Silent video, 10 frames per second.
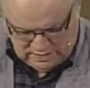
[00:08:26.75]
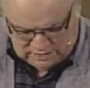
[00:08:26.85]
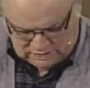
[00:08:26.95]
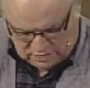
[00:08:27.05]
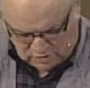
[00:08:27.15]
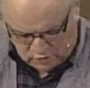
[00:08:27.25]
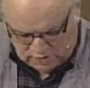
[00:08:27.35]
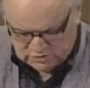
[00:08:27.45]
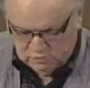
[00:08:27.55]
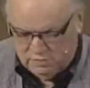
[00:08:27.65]
And so the
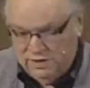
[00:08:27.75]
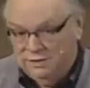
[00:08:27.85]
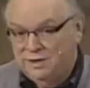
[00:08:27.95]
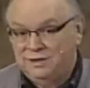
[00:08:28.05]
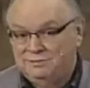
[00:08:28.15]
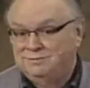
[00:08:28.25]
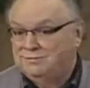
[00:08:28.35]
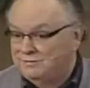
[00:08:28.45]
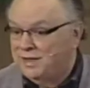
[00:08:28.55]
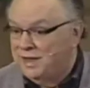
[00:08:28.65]
question would be well,
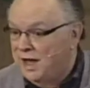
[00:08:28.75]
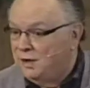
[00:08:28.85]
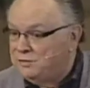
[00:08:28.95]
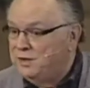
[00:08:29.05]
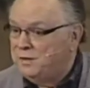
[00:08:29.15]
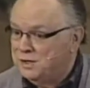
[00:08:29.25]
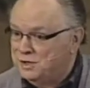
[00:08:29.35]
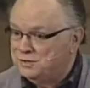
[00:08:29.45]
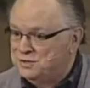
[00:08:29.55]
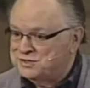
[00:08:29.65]
how deep are
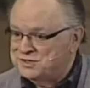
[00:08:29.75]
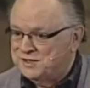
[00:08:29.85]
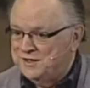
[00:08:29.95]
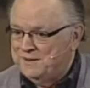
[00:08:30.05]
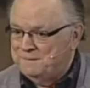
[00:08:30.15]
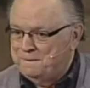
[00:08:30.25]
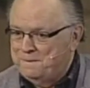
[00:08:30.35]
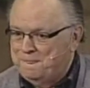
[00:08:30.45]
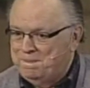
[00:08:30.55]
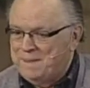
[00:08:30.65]
your roots today?
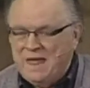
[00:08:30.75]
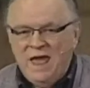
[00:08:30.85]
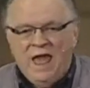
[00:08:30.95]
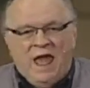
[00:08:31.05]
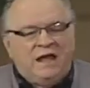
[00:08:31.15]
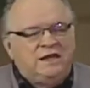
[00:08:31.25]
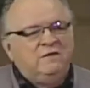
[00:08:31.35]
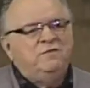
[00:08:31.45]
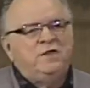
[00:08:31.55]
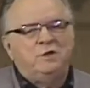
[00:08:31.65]
And
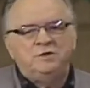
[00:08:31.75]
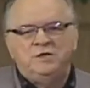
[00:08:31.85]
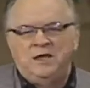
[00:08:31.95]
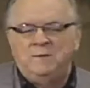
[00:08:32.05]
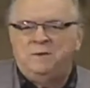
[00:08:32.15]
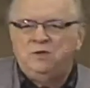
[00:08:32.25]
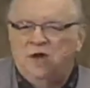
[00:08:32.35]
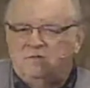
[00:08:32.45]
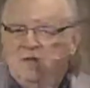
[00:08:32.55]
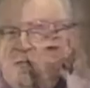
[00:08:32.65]
if they're deep and you
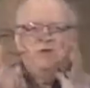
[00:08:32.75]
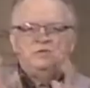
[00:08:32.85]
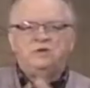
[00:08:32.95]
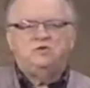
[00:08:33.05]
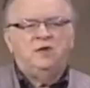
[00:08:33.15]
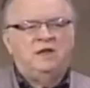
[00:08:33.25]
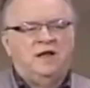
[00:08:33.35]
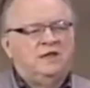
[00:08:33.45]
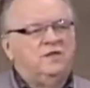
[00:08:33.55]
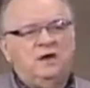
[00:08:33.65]
have a healthy tree
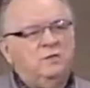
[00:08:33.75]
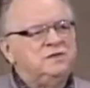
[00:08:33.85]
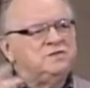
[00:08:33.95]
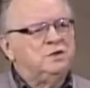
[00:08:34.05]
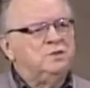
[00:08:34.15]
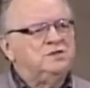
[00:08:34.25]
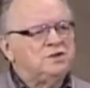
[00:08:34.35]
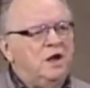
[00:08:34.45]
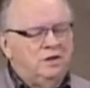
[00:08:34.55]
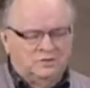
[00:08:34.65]
like that, what's the
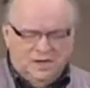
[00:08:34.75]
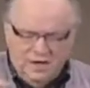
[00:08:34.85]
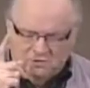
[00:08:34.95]
result?